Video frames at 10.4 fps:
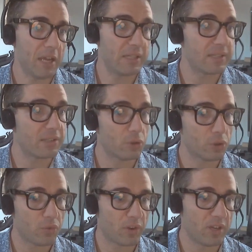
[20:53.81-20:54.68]
And this is
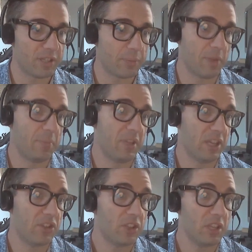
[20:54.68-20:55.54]
also where I did my
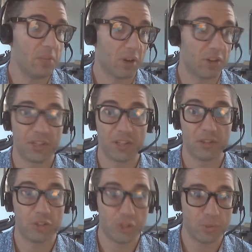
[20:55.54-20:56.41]
PhD, in
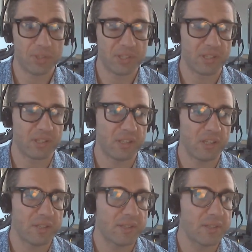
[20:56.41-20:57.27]
particular
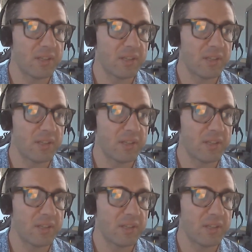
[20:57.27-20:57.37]
geostatistics.